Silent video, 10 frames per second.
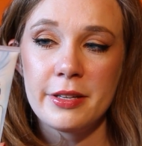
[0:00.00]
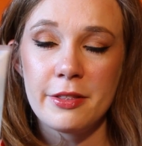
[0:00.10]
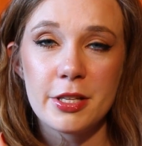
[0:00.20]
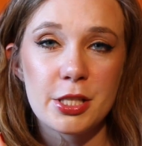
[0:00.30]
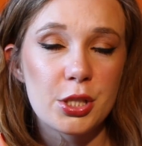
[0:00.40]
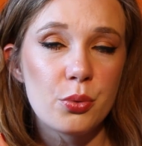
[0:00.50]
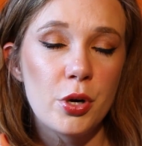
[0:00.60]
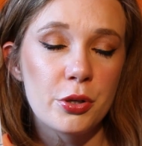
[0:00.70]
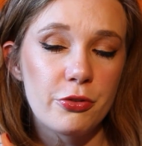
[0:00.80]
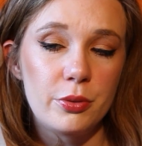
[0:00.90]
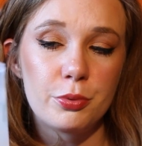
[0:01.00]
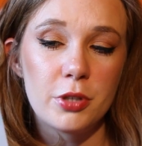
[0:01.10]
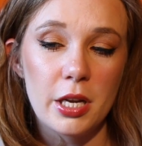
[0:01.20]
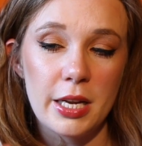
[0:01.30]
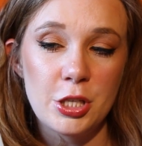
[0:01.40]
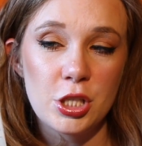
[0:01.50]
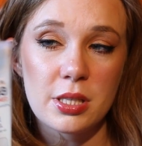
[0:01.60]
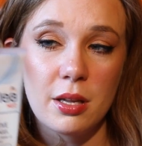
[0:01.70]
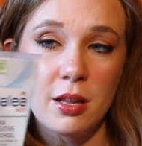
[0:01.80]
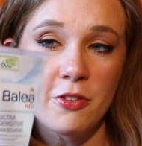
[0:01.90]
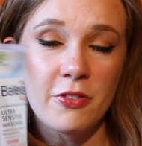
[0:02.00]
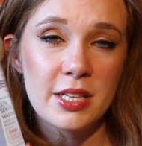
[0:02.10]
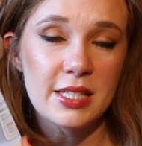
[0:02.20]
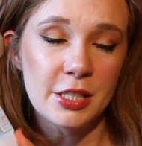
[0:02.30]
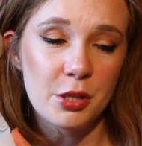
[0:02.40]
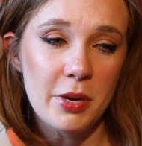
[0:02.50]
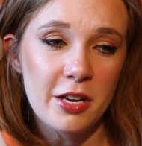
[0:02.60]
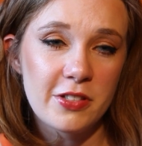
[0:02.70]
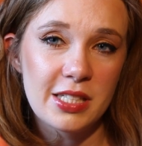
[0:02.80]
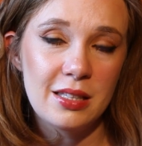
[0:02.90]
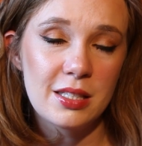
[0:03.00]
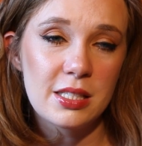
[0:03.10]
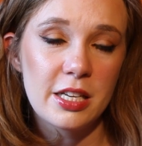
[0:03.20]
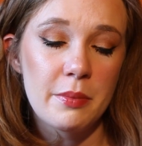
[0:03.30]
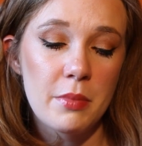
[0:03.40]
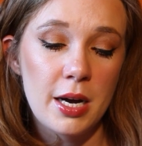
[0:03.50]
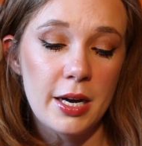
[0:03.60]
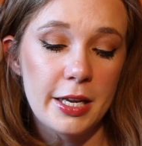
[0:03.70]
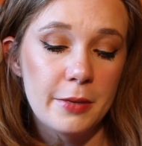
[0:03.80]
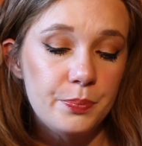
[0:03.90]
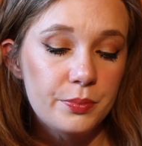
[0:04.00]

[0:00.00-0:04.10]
This is a wonderful product. I just love this, and you may have seen this in my